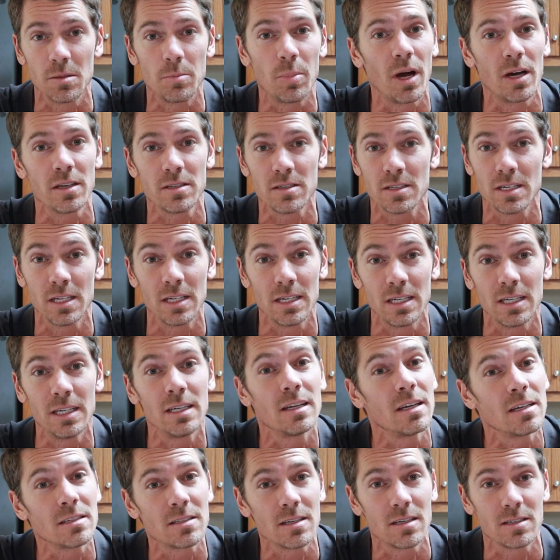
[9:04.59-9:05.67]
deposited
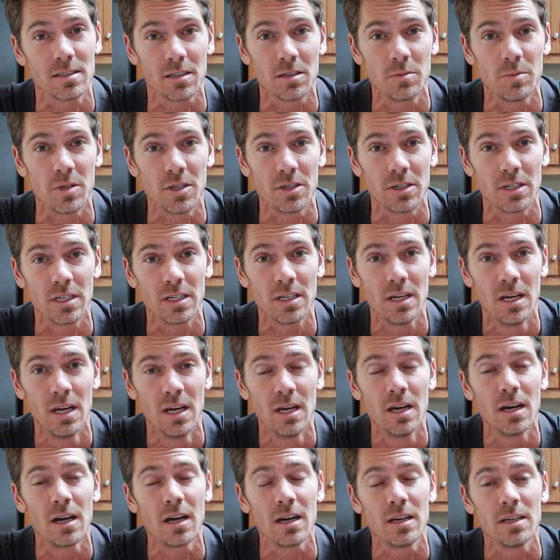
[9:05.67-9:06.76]
in us as a community
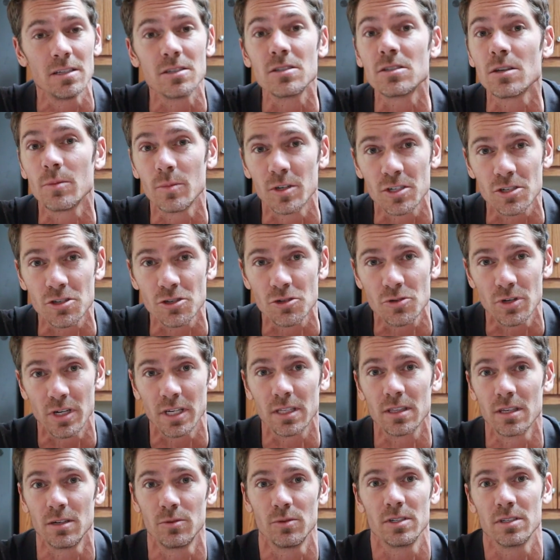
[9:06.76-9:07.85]
is so much
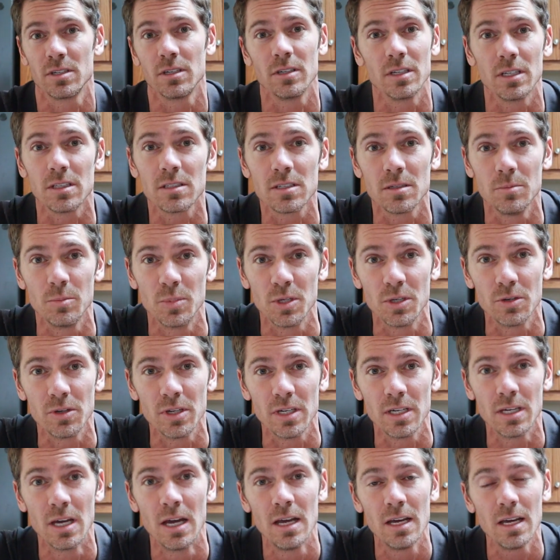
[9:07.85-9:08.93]
strength and resilience and
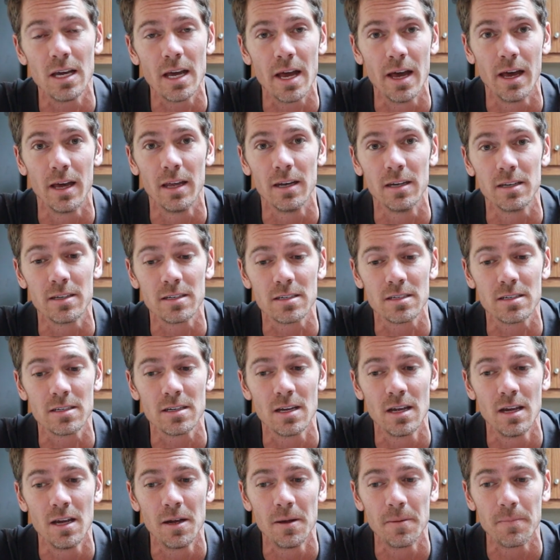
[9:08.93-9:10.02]
beauty. And
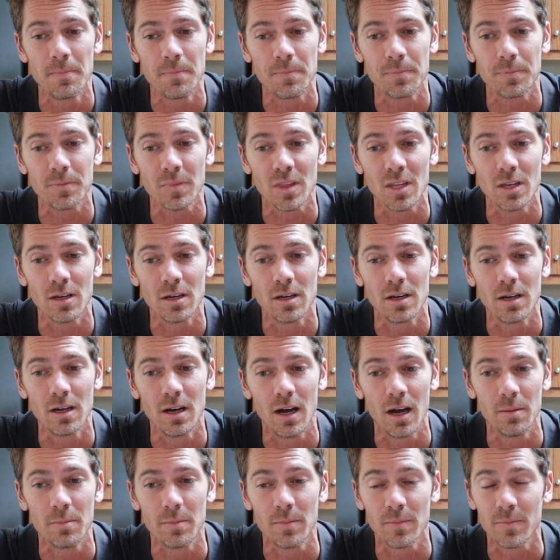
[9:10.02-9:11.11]

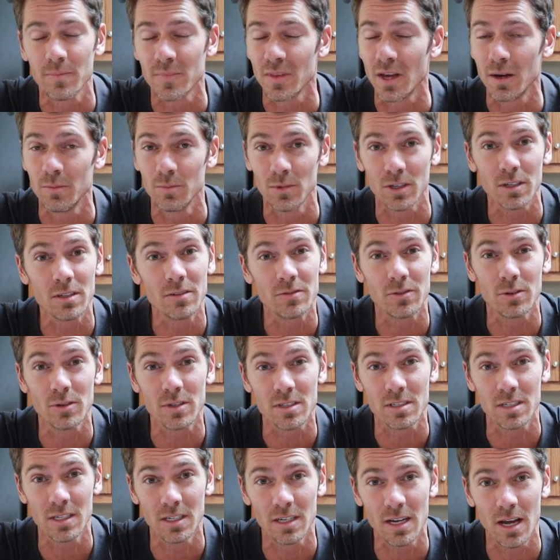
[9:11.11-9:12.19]
I'm looking forward
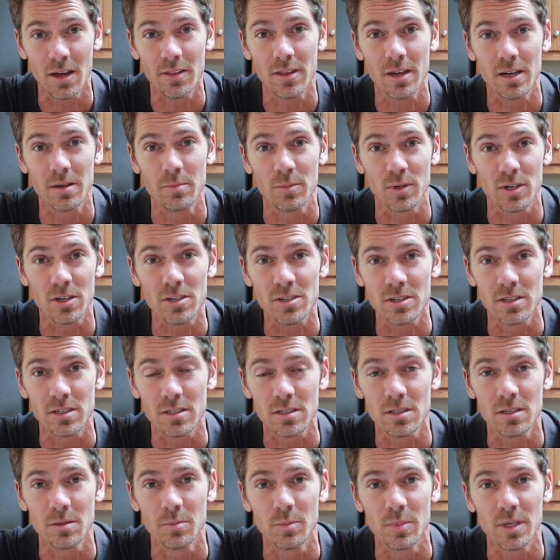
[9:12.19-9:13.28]
to seeing how that
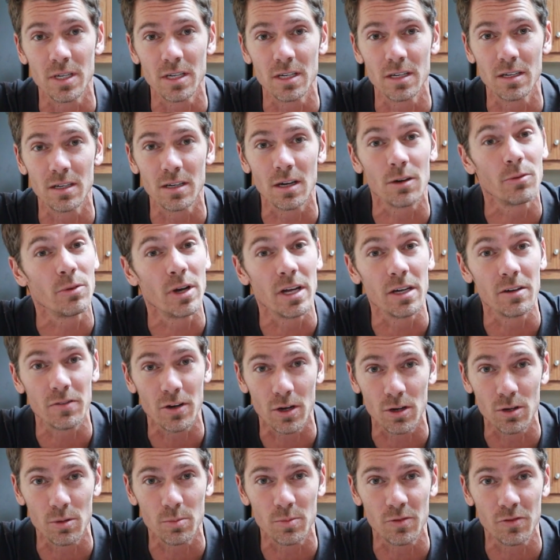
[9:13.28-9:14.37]
emerges to be a ray of
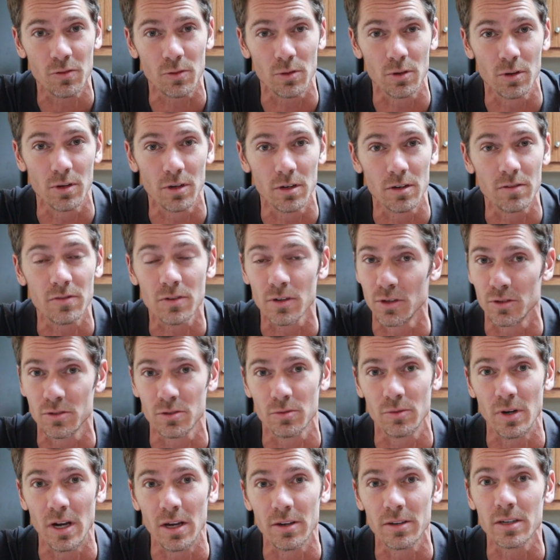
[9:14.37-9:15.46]
hope for those
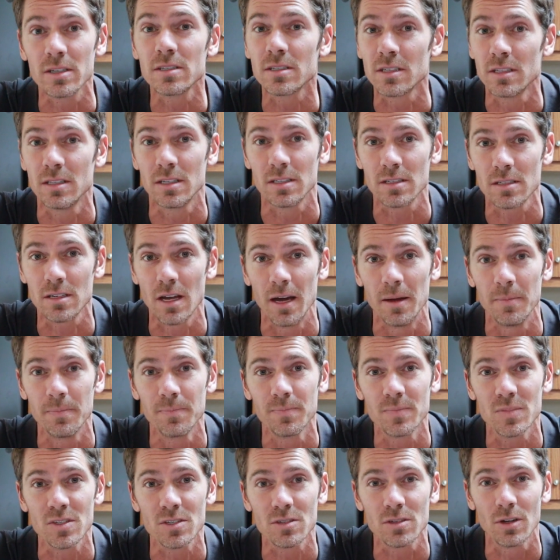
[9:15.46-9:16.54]
around us in this time.
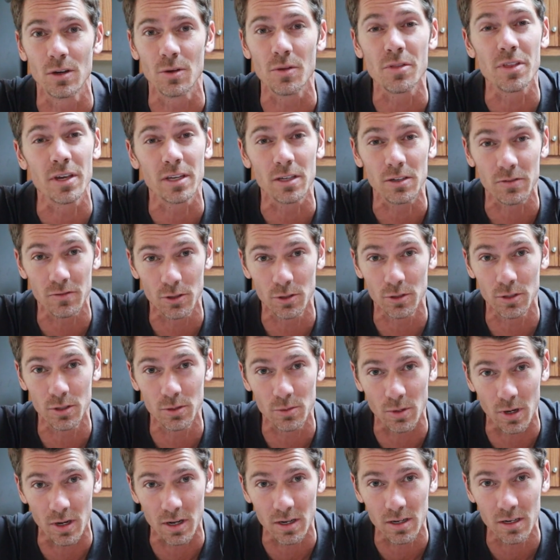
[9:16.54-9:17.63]
So thank you for who
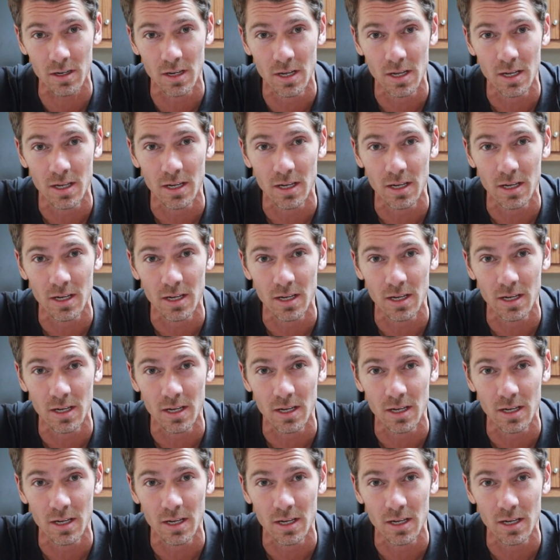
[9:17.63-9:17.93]
you are.